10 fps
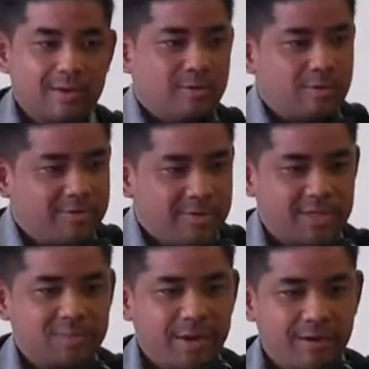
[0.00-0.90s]
all of
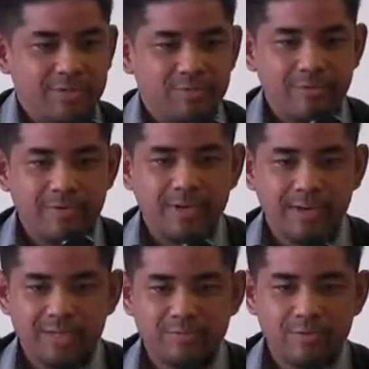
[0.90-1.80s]
us as parents, we
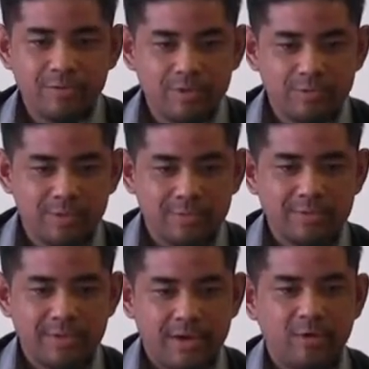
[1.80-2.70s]
realize we always
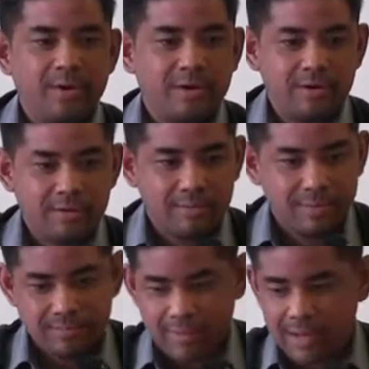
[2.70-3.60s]
want to help
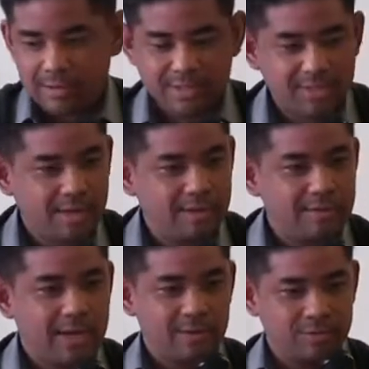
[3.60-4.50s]
our
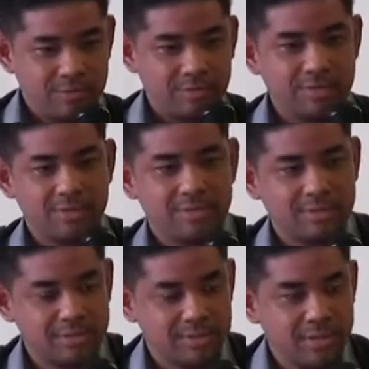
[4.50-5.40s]
son, our
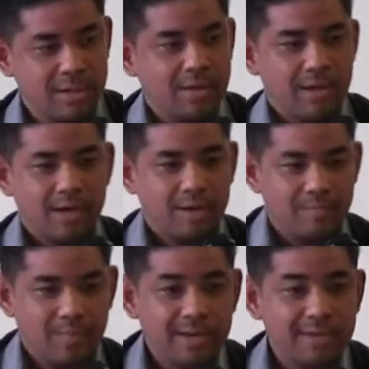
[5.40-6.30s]
daughters,
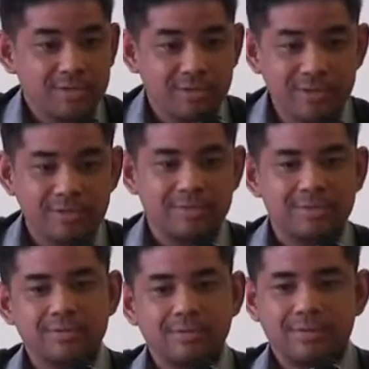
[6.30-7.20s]
and it's good
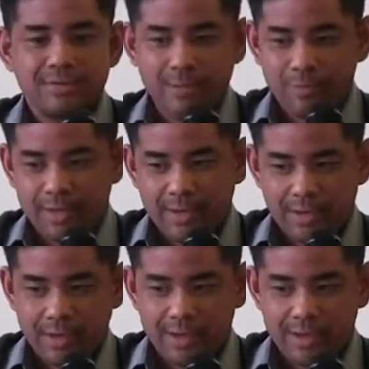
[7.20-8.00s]
that we